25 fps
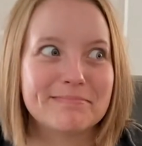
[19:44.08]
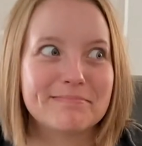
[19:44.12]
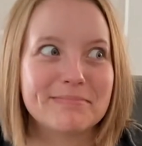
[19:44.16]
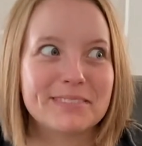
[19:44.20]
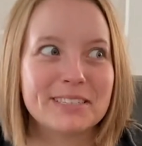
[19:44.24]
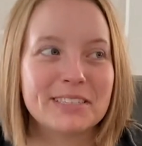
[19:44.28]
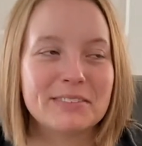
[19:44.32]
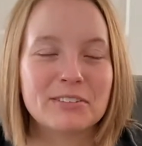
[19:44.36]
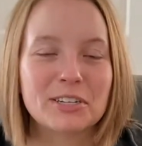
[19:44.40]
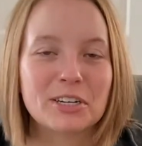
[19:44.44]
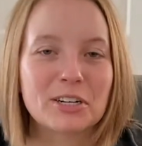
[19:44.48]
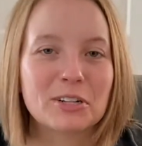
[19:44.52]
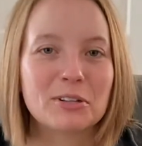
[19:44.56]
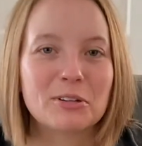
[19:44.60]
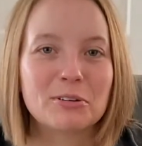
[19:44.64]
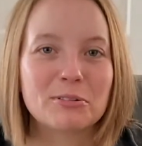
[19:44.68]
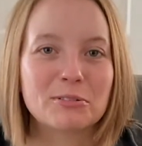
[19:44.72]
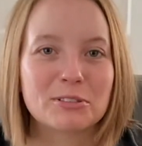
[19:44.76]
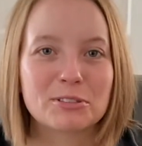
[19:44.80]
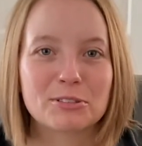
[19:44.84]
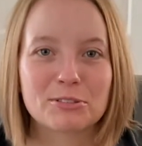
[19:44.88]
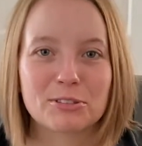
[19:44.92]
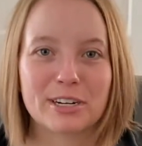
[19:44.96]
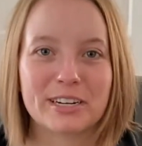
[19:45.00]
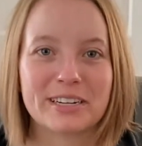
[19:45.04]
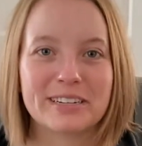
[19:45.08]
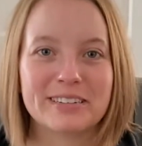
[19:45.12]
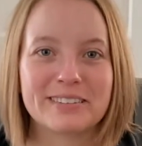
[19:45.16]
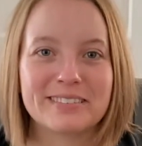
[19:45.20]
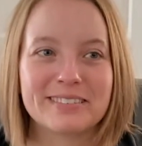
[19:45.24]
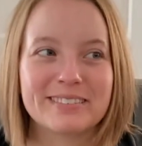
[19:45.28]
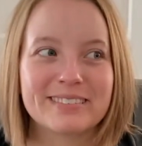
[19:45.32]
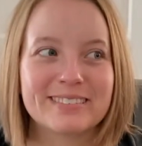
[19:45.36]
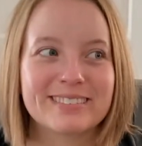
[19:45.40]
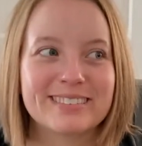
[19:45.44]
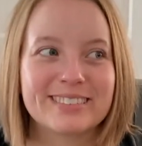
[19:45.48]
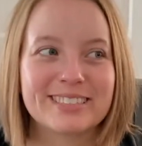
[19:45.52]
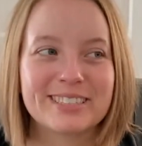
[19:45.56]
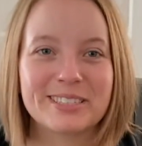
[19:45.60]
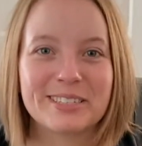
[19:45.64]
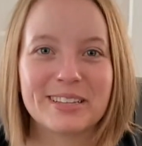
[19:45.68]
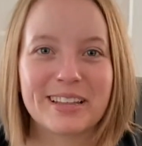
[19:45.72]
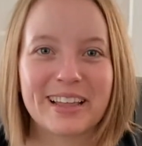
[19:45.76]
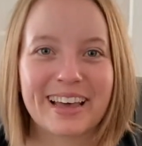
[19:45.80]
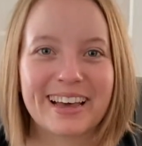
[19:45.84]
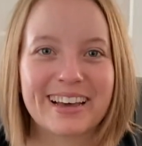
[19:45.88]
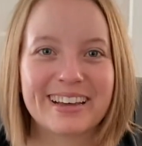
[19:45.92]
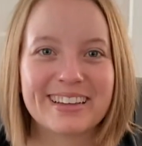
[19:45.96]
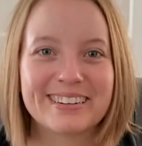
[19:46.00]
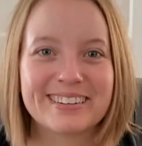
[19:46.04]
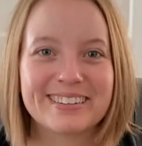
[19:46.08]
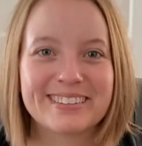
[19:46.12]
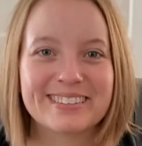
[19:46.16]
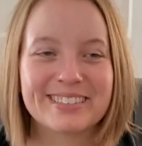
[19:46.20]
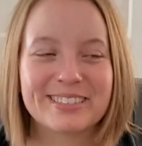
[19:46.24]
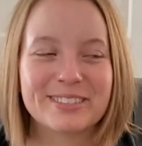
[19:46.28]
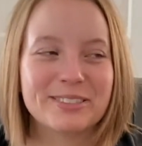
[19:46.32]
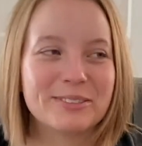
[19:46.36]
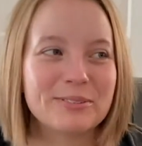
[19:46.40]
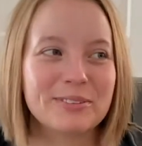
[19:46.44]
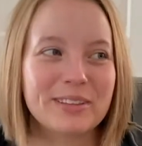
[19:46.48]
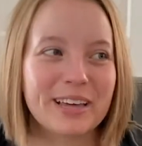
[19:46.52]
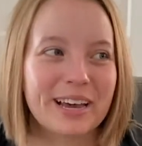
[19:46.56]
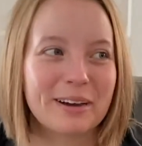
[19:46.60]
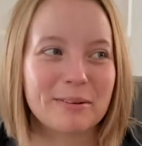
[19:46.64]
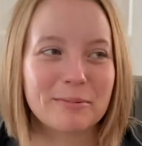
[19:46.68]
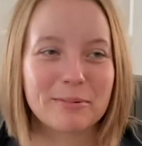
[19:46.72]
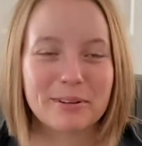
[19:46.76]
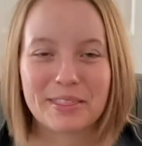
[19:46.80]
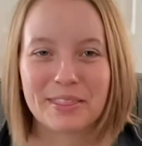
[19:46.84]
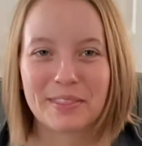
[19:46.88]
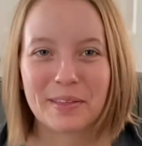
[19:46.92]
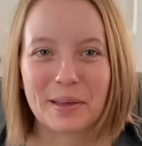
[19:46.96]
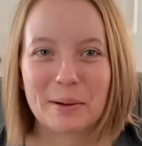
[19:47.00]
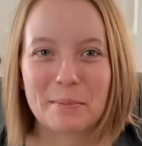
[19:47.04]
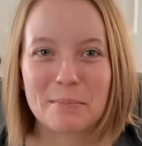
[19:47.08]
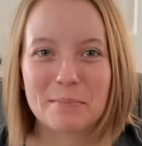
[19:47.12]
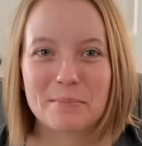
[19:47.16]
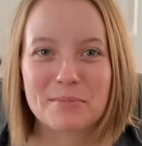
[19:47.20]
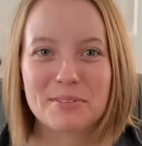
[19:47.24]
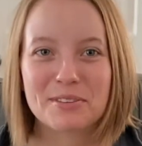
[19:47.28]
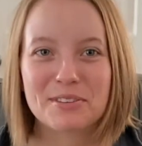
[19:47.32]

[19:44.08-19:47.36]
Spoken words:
even close tried to do that with them.